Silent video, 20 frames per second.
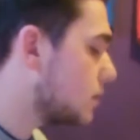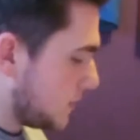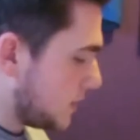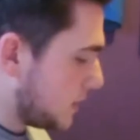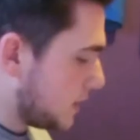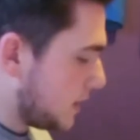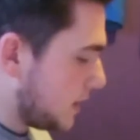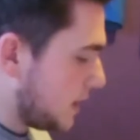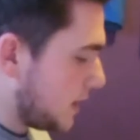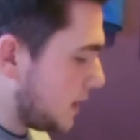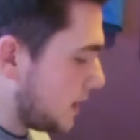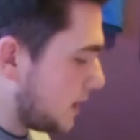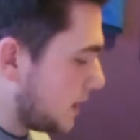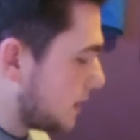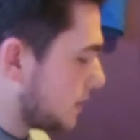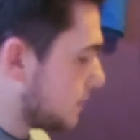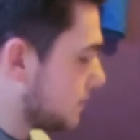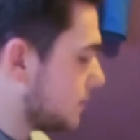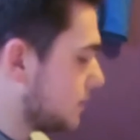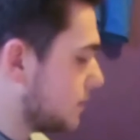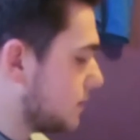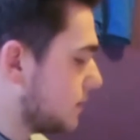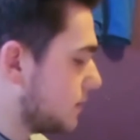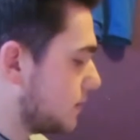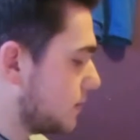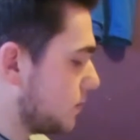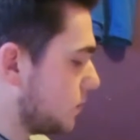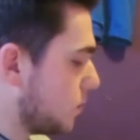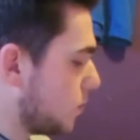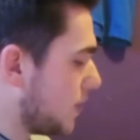There.
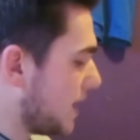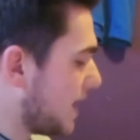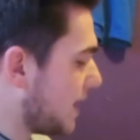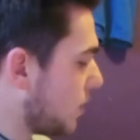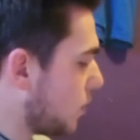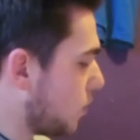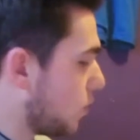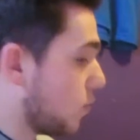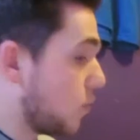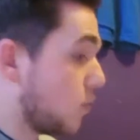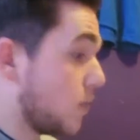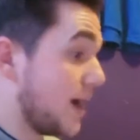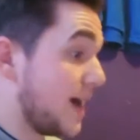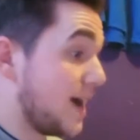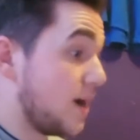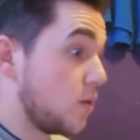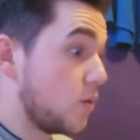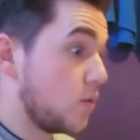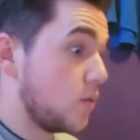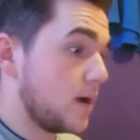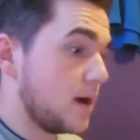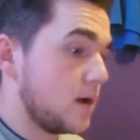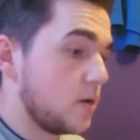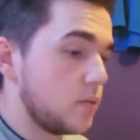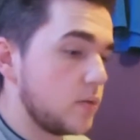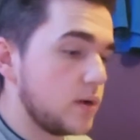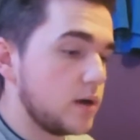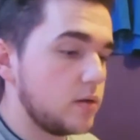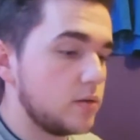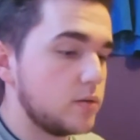Wow, wow, wow, wow,
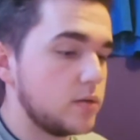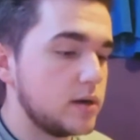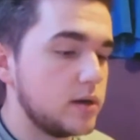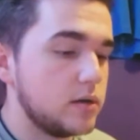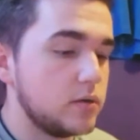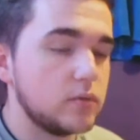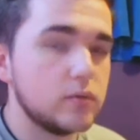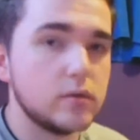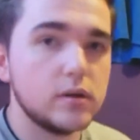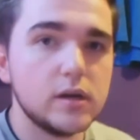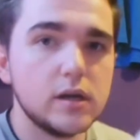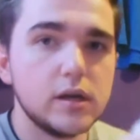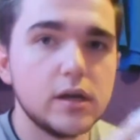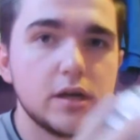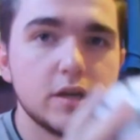wow.